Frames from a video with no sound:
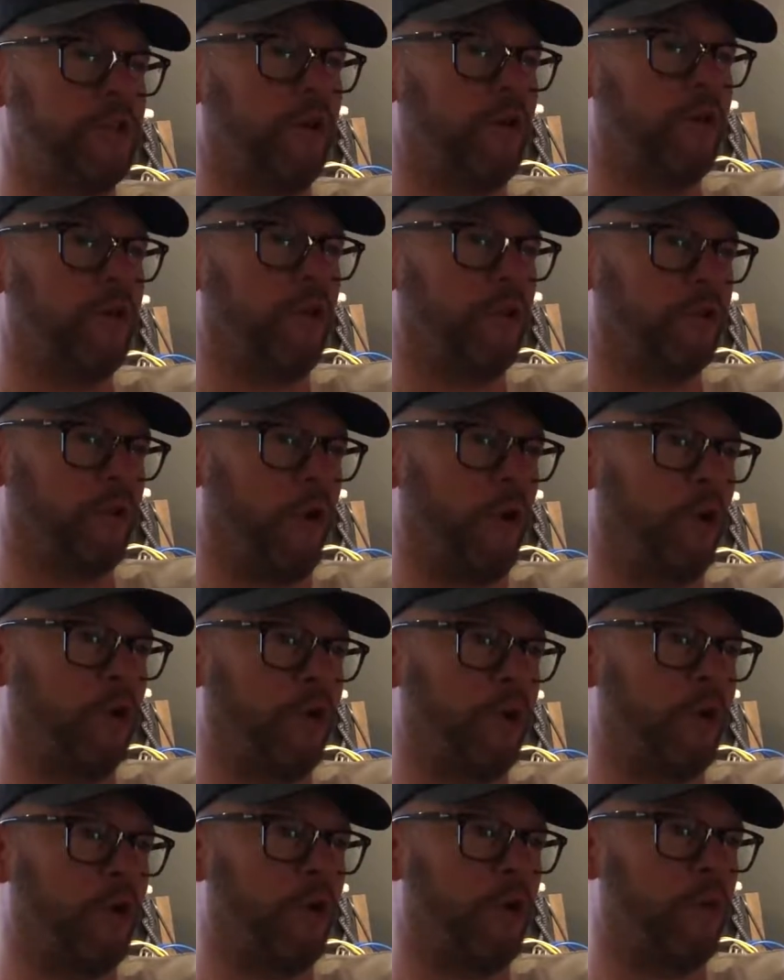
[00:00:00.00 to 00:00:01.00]
song called All
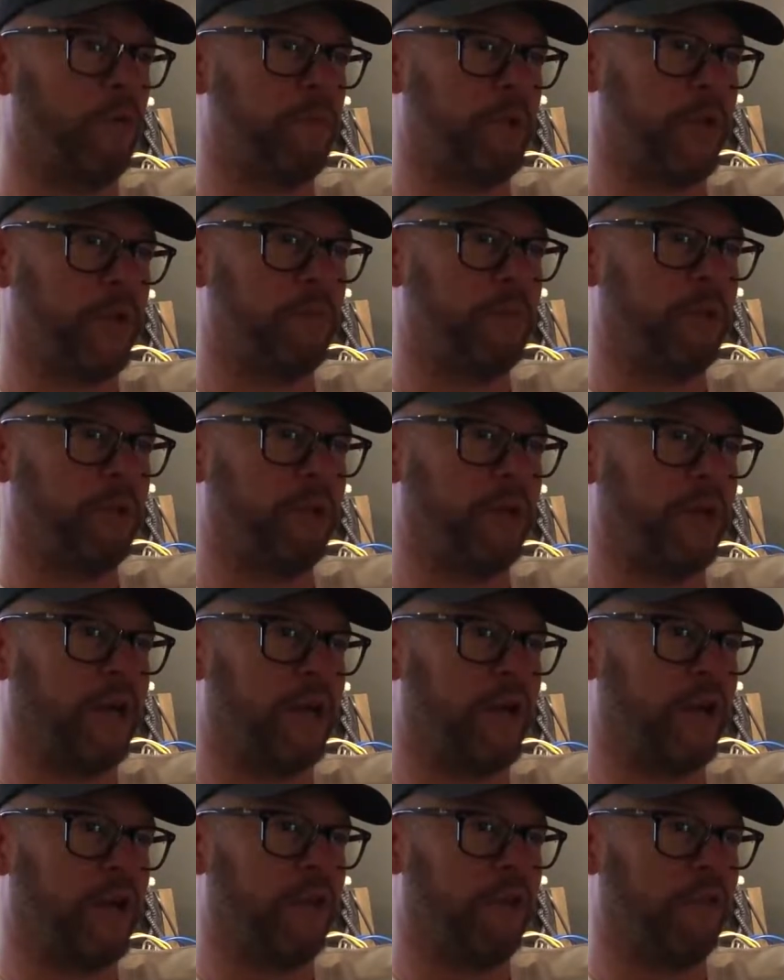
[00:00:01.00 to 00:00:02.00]
You Good Good People,
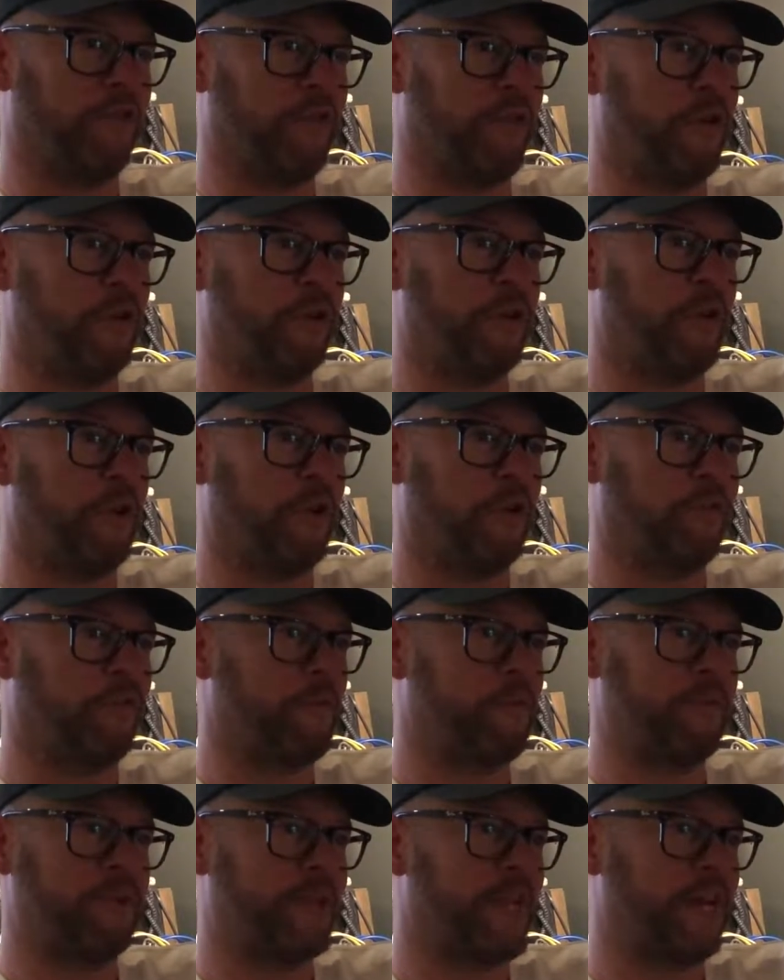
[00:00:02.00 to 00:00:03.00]
and I got the phone call
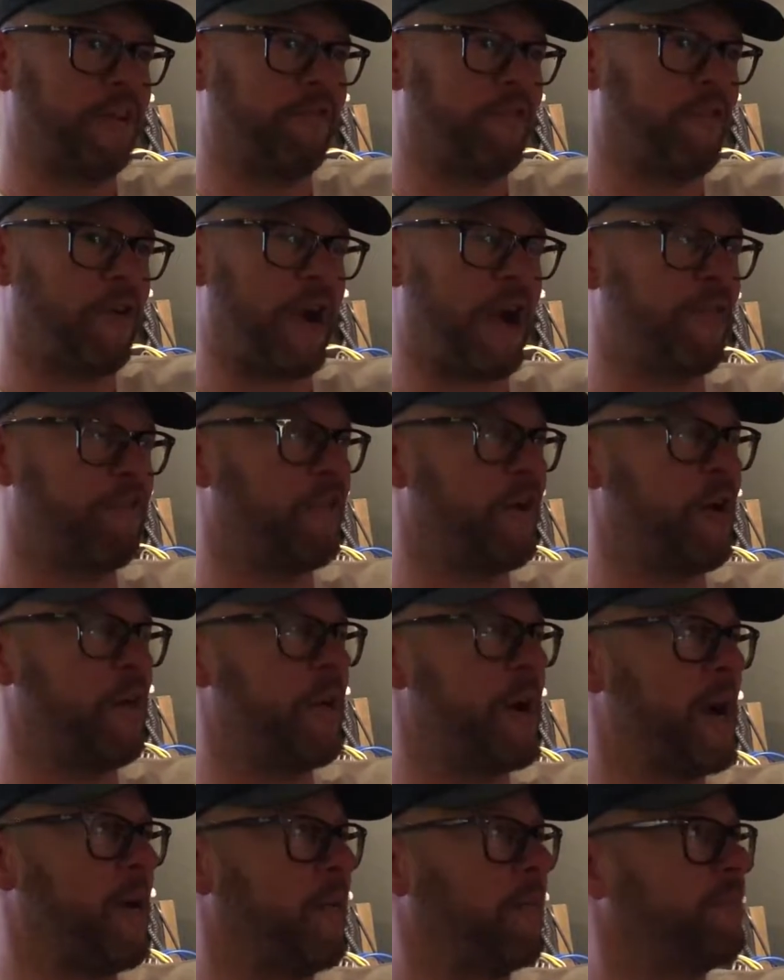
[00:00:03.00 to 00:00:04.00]
from Dave Creff at
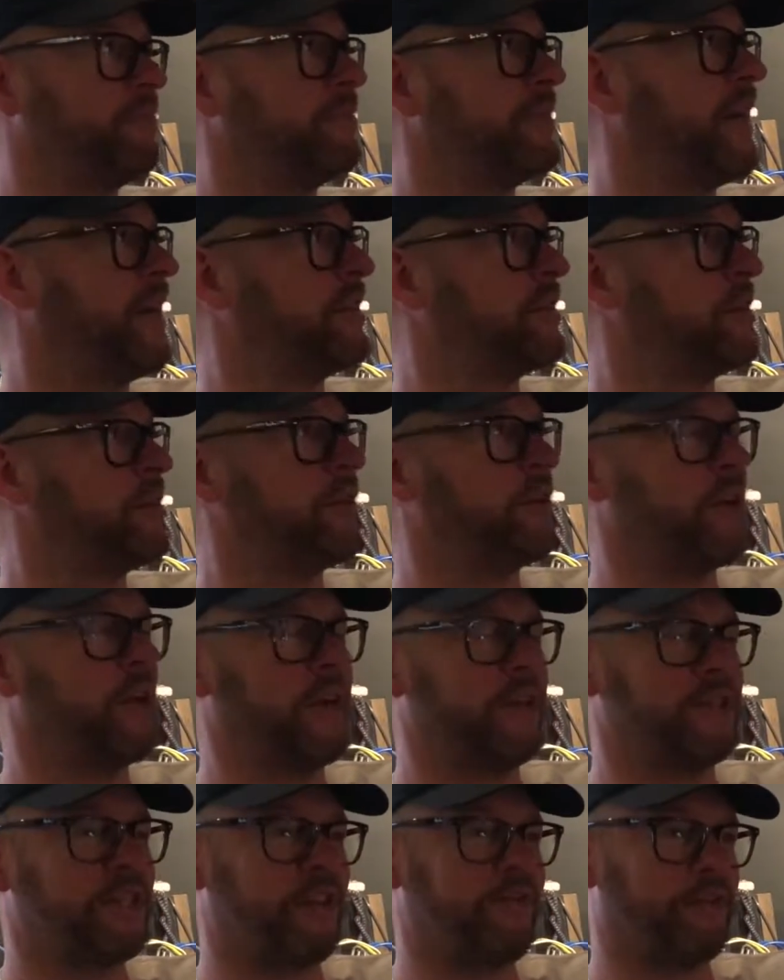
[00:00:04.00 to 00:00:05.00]
about, I don't know,
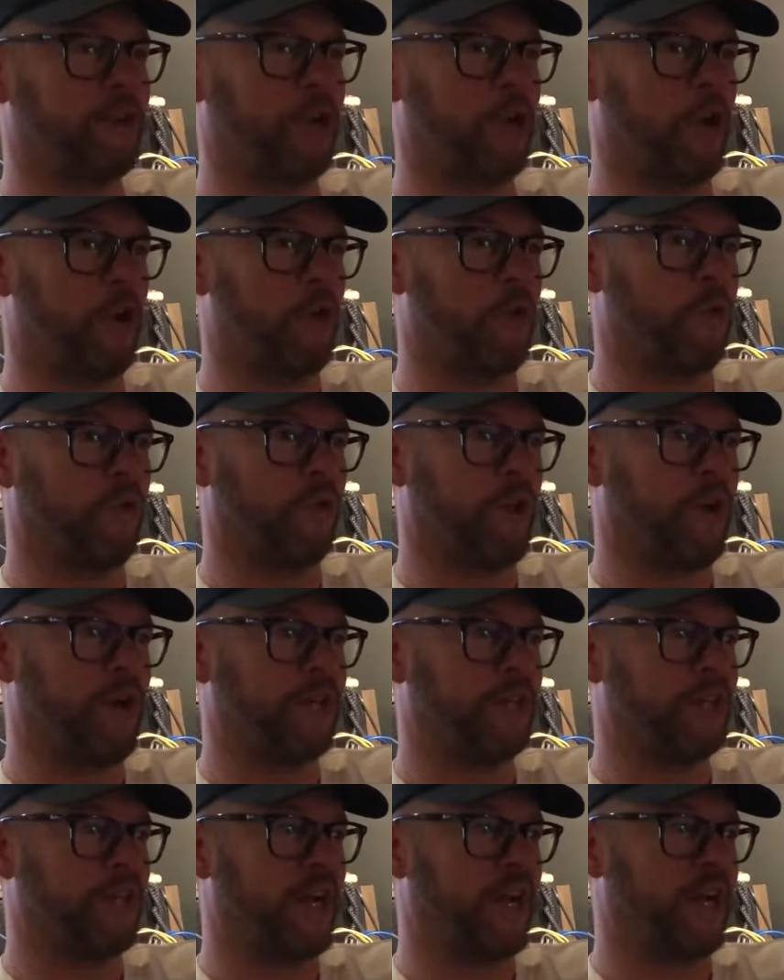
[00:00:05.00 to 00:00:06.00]
like 7 o'clock one
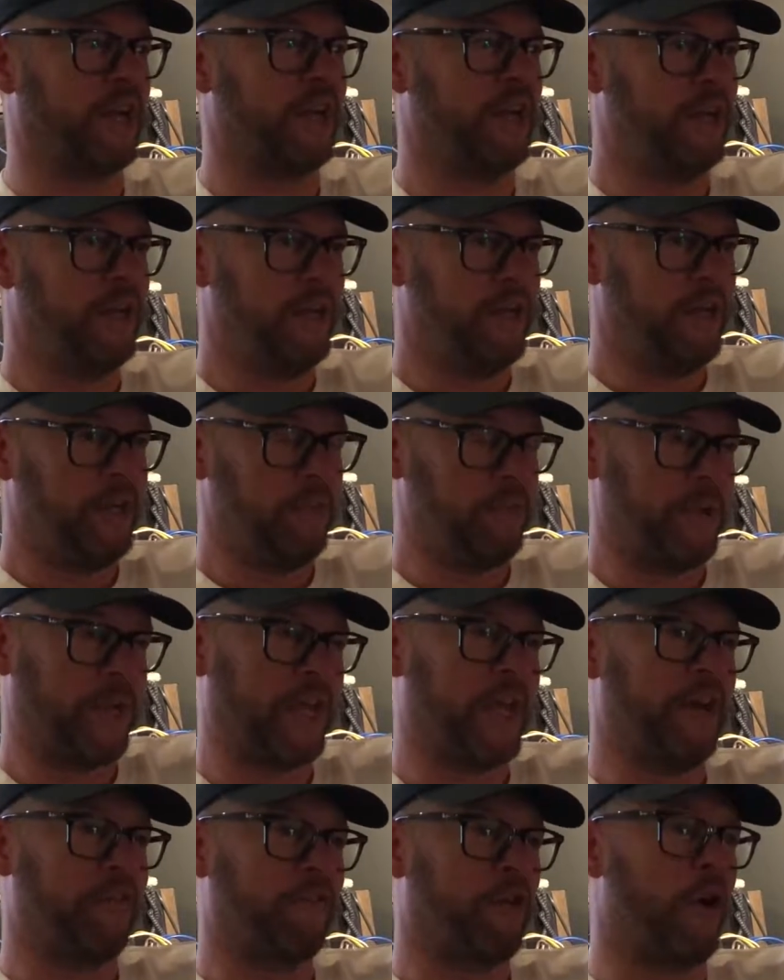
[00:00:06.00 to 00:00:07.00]
night saying,
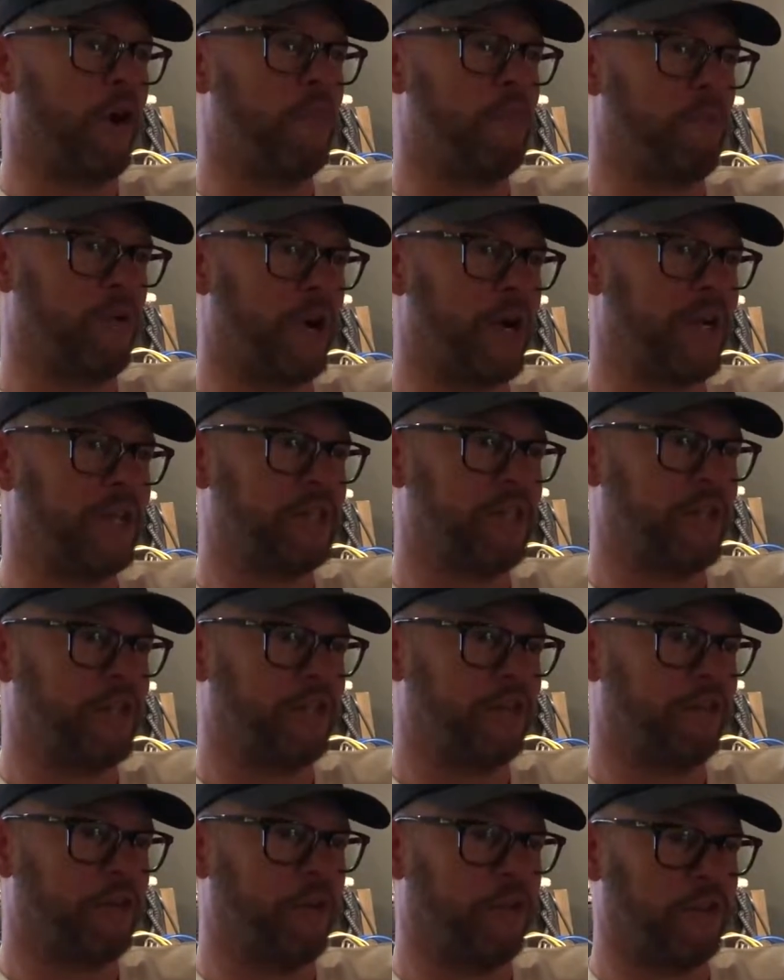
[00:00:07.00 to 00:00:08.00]
Mickey, I've got Embrace in,
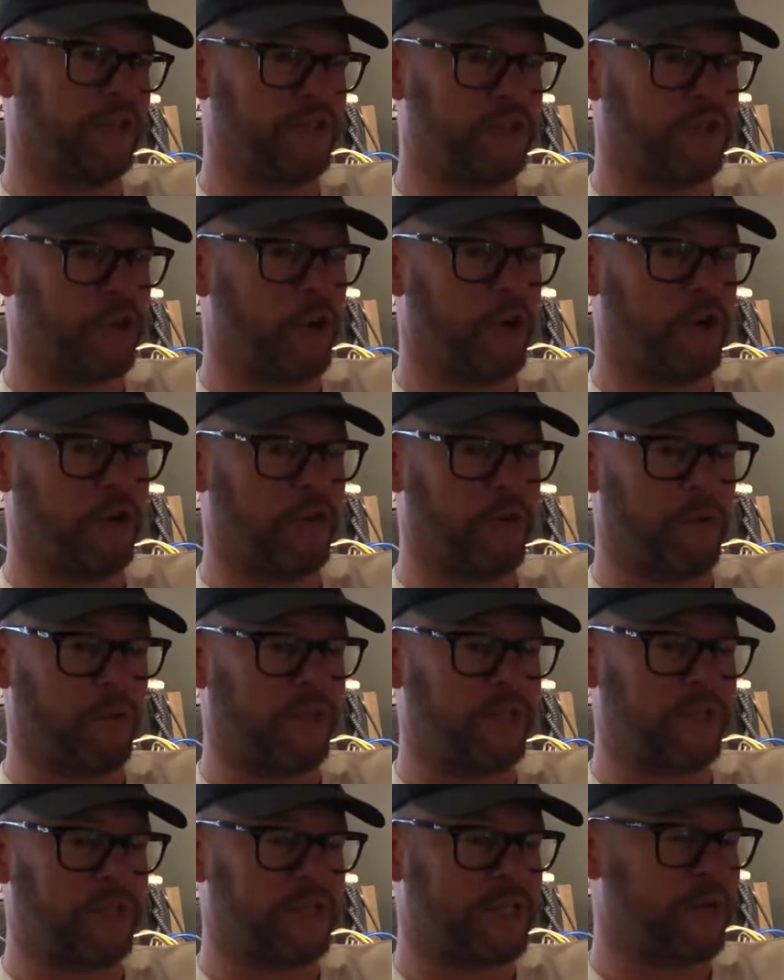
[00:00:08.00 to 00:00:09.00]
they've got this song and they
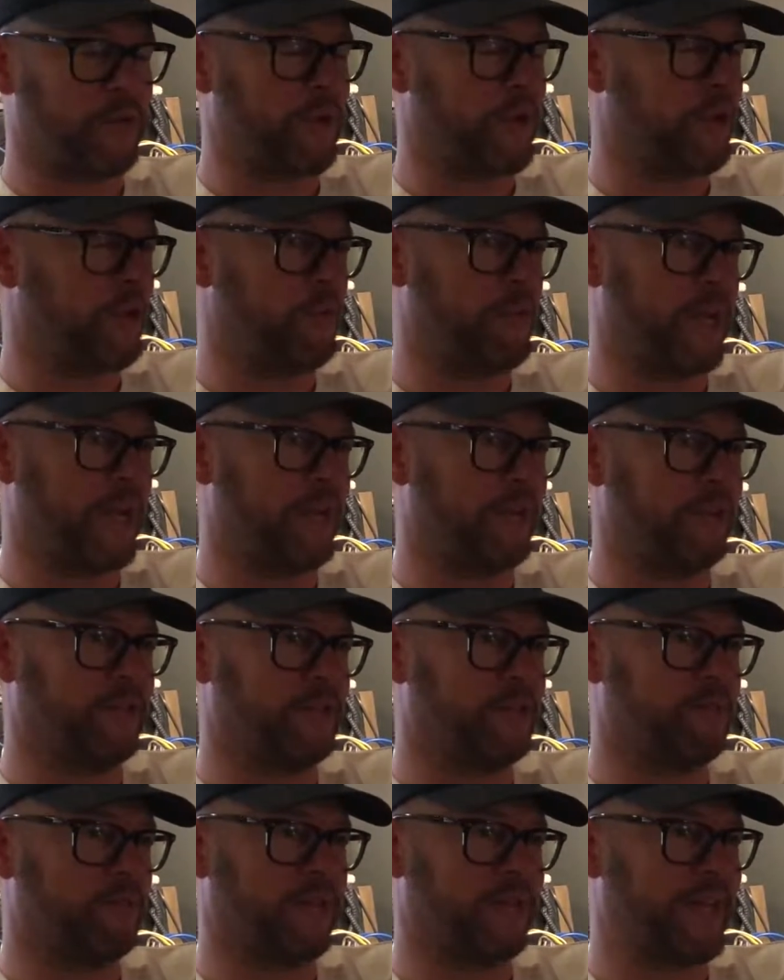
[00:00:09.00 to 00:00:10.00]
want it to sound like the
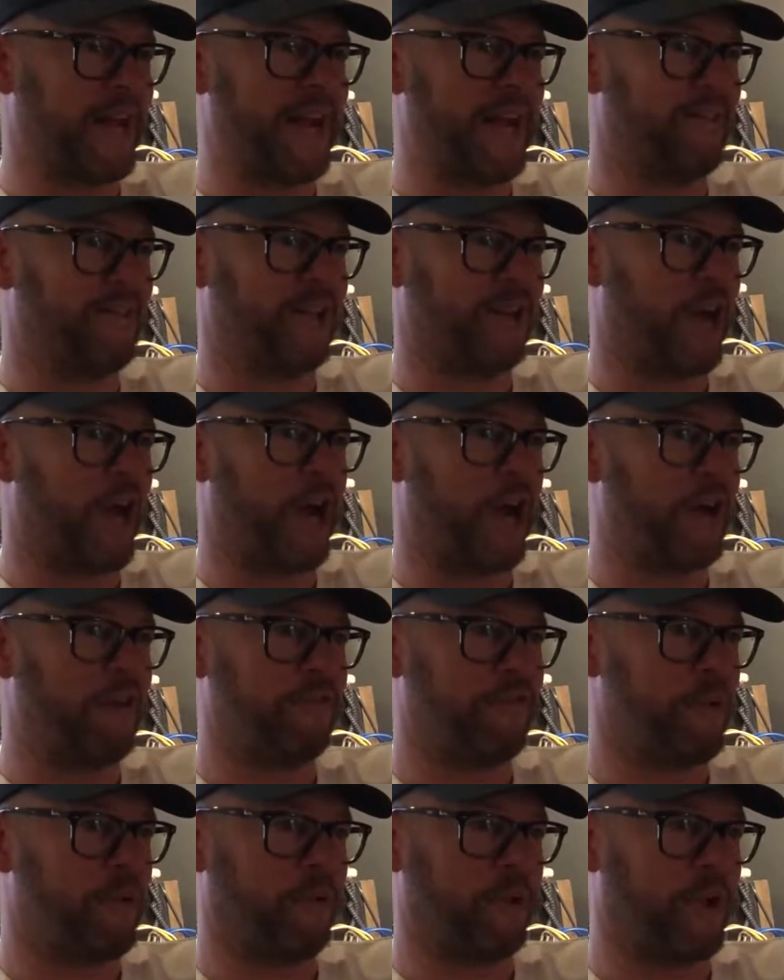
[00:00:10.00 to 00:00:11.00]
Beatles, A Day in the
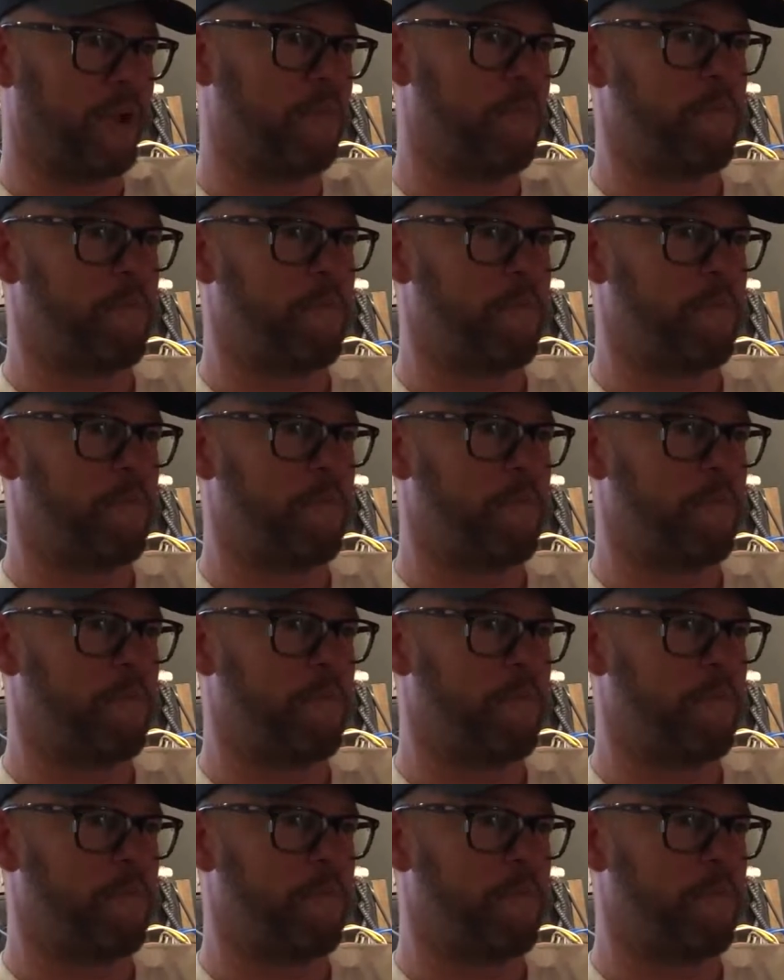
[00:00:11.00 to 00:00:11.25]
Life. They want like